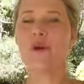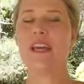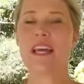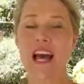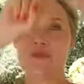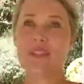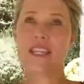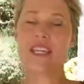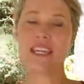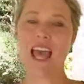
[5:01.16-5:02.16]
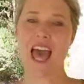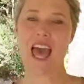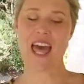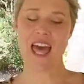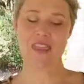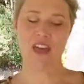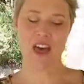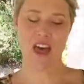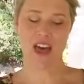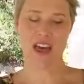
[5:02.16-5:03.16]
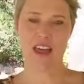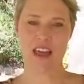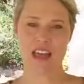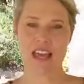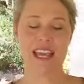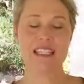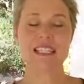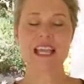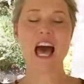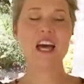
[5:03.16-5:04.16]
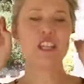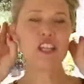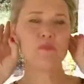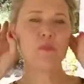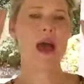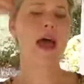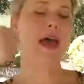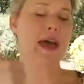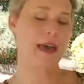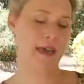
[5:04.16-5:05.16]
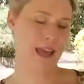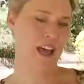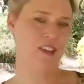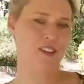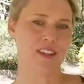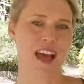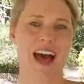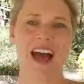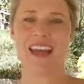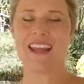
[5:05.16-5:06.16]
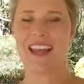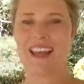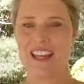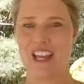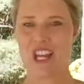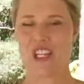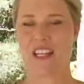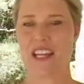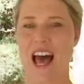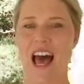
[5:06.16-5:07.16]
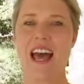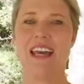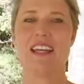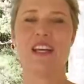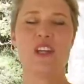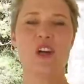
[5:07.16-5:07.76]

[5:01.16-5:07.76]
Obviously, most music teachers, like me, don't have these skills themselves, so it's good to find people